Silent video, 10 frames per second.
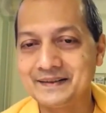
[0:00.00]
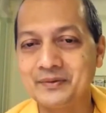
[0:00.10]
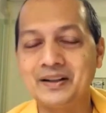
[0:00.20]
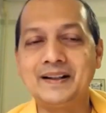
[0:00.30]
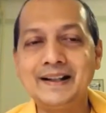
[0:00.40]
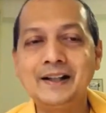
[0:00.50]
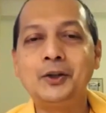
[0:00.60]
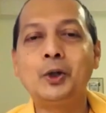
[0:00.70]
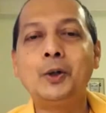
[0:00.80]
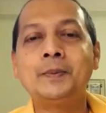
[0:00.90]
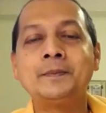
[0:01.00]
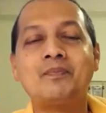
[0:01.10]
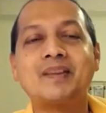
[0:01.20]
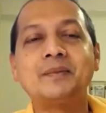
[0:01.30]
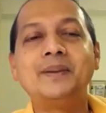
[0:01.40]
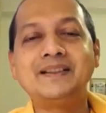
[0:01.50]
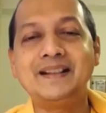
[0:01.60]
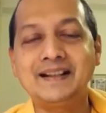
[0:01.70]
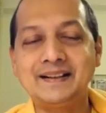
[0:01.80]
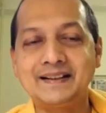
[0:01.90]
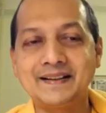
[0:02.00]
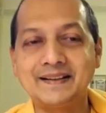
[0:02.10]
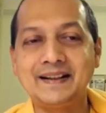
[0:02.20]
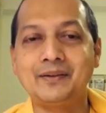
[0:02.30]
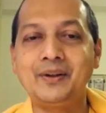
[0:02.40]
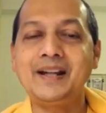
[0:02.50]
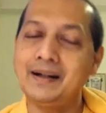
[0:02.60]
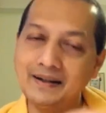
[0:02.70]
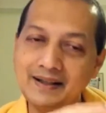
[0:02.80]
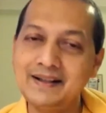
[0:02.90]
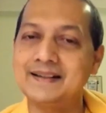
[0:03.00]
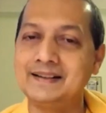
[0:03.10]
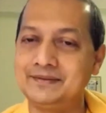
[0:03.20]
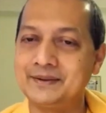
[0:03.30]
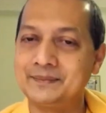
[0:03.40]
The real rope is mistaken as a snake. Where? There itself.